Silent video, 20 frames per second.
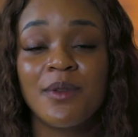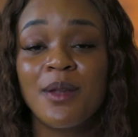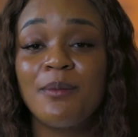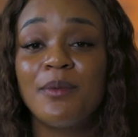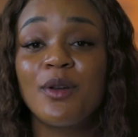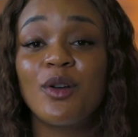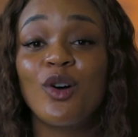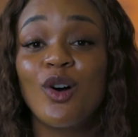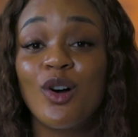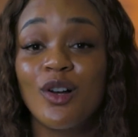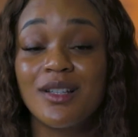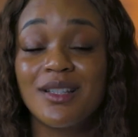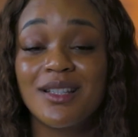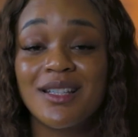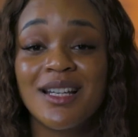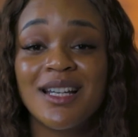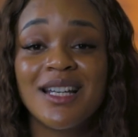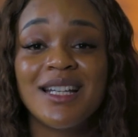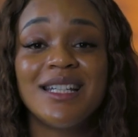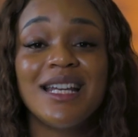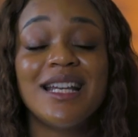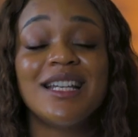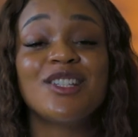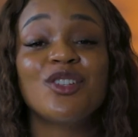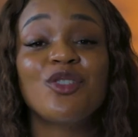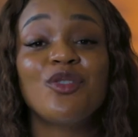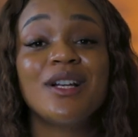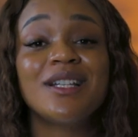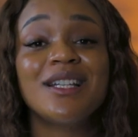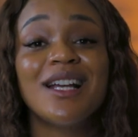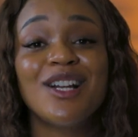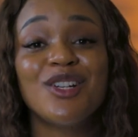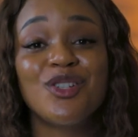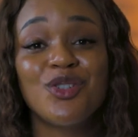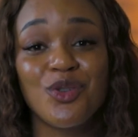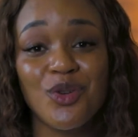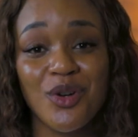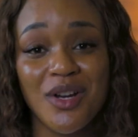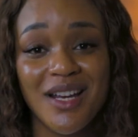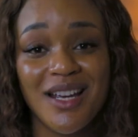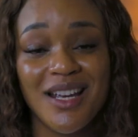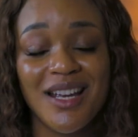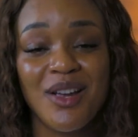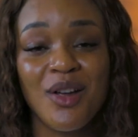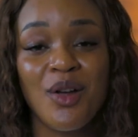Because there's greater joy